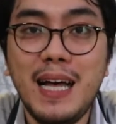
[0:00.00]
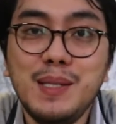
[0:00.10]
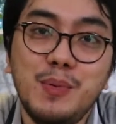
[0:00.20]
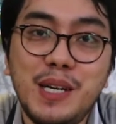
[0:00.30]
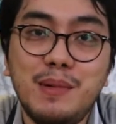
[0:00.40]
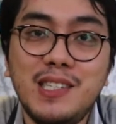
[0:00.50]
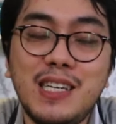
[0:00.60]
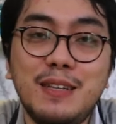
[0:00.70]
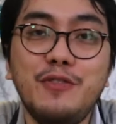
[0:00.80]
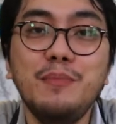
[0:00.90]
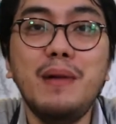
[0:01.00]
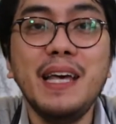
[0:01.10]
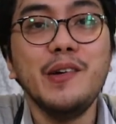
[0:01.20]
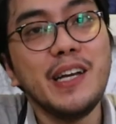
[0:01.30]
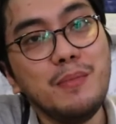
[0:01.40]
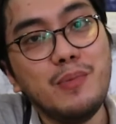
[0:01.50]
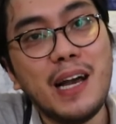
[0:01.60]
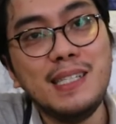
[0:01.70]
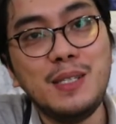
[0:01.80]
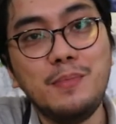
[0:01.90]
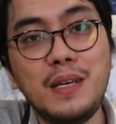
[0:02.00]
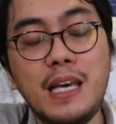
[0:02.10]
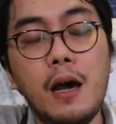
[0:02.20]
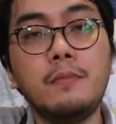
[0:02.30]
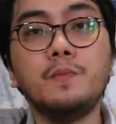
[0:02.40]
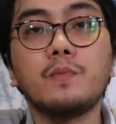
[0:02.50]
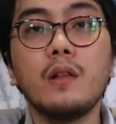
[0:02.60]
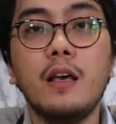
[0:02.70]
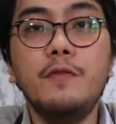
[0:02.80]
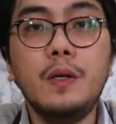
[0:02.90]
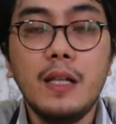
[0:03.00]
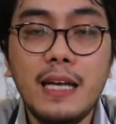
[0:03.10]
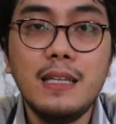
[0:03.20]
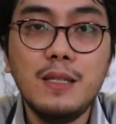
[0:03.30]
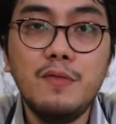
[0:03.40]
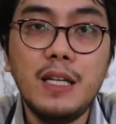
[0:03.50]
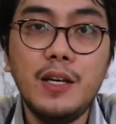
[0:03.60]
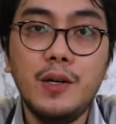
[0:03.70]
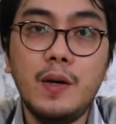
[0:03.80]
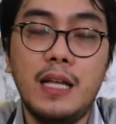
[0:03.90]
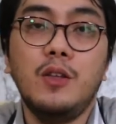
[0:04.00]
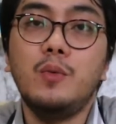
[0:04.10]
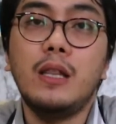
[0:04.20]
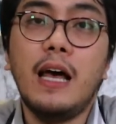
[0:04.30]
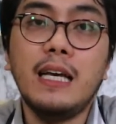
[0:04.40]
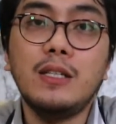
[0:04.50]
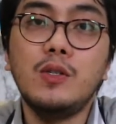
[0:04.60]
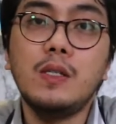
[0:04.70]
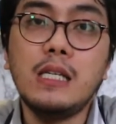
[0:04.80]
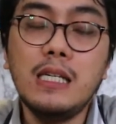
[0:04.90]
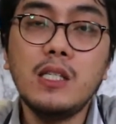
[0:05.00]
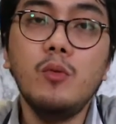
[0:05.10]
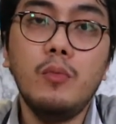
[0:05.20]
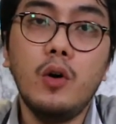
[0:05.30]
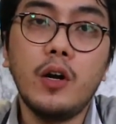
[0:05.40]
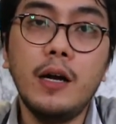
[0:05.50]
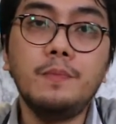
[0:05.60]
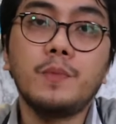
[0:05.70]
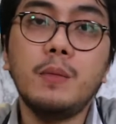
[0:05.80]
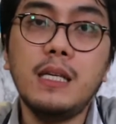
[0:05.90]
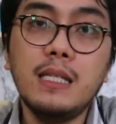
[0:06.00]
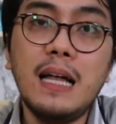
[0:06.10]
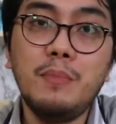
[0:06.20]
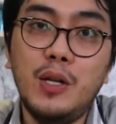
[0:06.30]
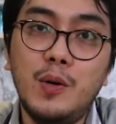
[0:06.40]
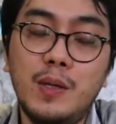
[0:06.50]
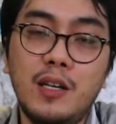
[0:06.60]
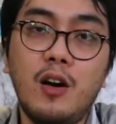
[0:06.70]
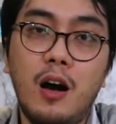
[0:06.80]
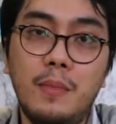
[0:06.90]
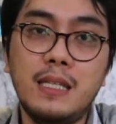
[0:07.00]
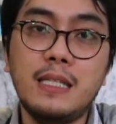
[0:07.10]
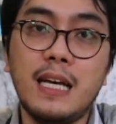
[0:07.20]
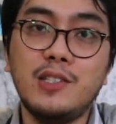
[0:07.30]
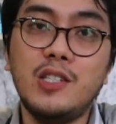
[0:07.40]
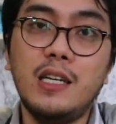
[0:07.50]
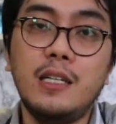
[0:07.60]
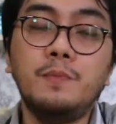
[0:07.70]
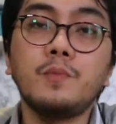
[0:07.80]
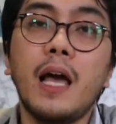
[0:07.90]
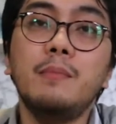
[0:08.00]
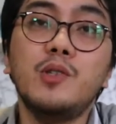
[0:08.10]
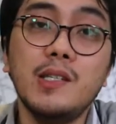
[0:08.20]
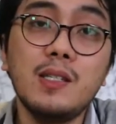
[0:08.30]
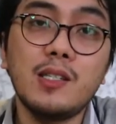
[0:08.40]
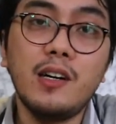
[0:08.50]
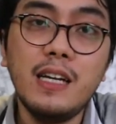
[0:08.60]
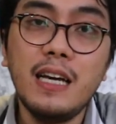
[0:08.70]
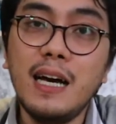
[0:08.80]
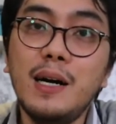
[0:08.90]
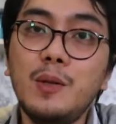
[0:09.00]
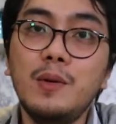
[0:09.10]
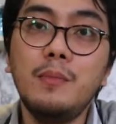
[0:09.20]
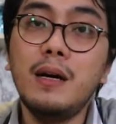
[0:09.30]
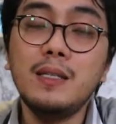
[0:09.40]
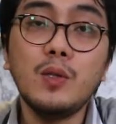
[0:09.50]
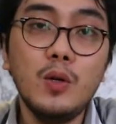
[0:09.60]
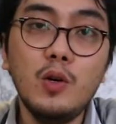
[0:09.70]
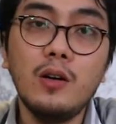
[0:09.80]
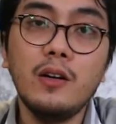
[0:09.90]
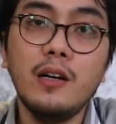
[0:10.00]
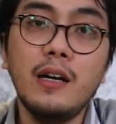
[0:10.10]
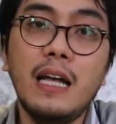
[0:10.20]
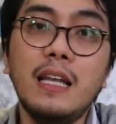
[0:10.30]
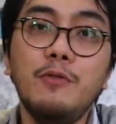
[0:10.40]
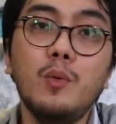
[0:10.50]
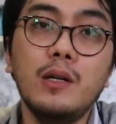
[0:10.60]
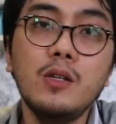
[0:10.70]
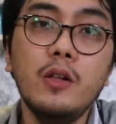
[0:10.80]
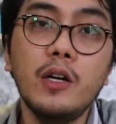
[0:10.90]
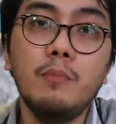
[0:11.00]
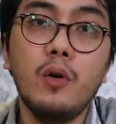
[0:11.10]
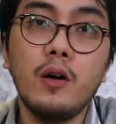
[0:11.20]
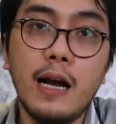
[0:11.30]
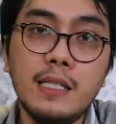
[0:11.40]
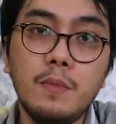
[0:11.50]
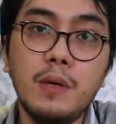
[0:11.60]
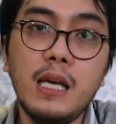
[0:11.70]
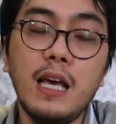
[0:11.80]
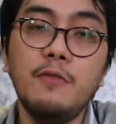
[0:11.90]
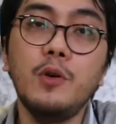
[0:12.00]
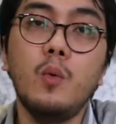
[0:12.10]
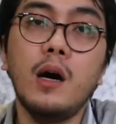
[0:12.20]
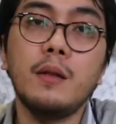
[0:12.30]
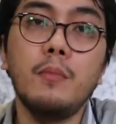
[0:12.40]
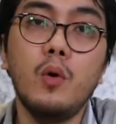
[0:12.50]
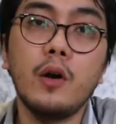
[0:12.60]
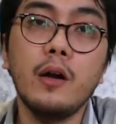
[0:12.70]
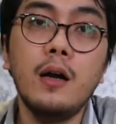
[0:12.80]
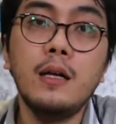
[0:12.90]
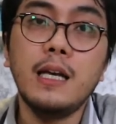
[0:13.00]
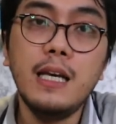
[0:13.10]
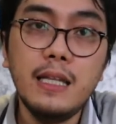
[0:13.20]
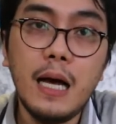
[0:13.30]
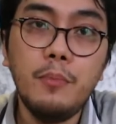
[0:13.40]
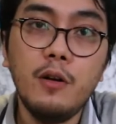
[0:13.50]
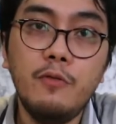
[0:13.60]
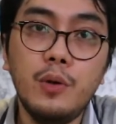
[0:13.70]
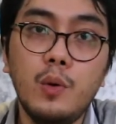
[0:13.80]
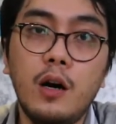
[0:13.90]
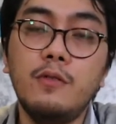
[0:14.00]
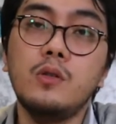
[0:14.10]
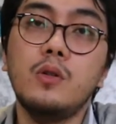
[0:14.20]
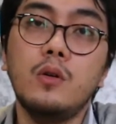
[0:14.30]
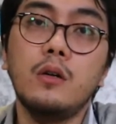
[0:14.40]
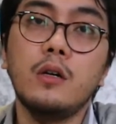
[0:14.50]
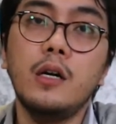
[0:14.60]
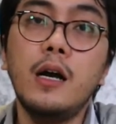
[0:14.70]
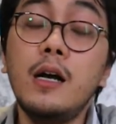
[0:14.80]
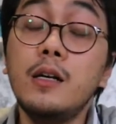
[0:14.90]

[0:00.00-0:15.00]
that's pretty much it for my rib recipe. If you like this video and you would like to see some more, please let me know in the comment section. I'm just starting out with my slow cooker, and if you want to learn more recipe, if you want more in-depth review of a slow cooker,